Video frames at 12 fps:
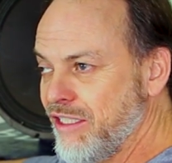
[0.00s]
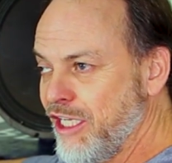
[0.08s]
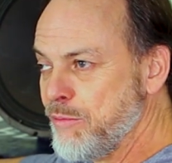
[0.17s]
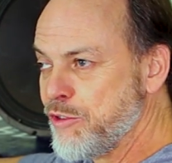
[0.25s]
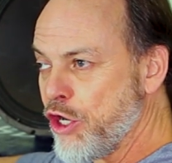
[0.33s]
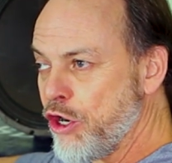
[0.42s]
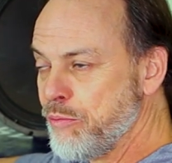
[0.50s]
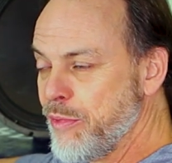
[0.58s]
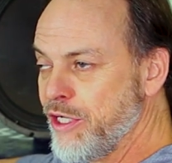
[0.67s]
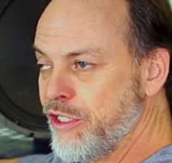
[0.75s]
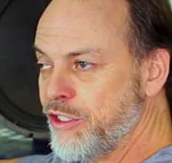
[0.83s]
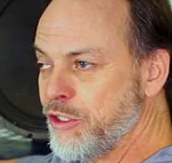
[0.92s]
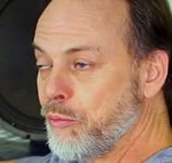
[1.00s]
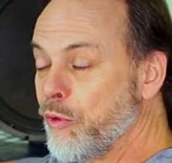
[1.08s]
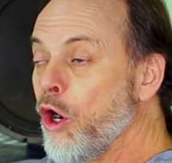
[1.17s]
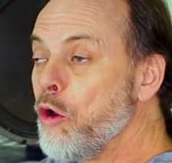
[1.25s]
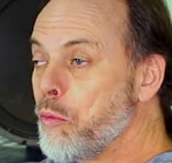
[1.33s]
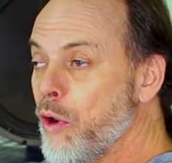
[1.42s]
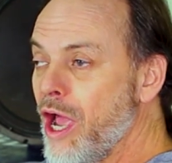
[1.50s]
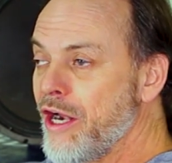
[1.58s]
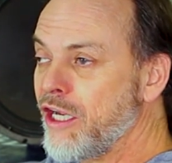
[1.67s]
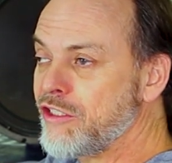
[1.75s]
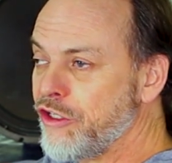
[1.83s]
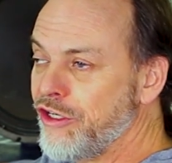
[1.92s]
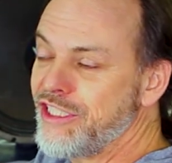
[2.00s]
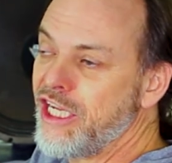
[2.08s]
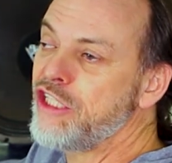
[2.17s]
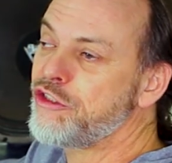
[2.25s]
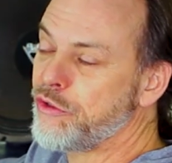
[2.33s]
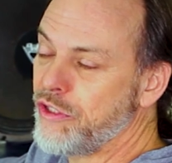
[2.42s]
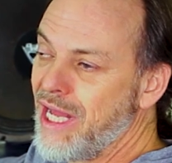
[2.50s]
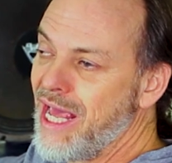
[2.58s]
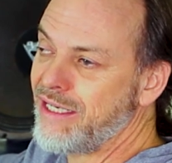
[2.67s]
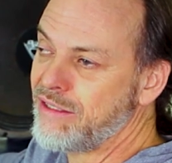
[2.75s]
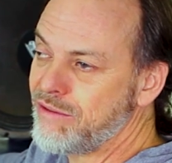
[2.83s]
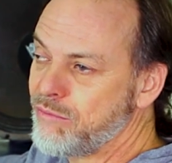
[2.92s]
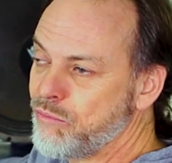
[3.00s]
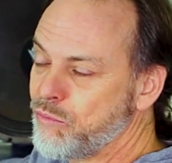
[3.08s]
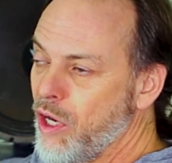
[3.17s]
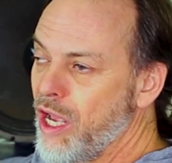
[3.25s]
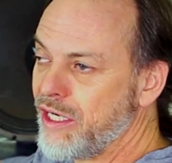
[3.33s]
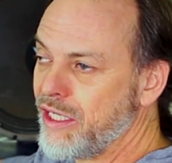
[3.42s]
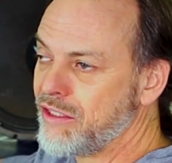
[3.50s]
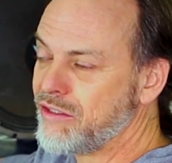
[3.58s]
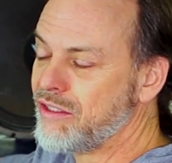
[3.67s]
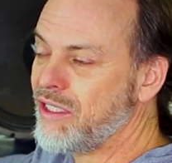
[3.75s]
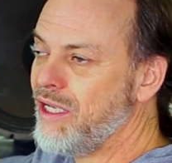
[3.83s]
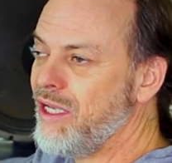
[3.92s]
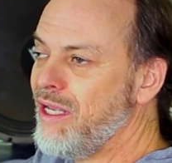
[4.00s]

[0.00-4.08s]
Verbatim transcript: Klipsch started building the pro products or industrial line products,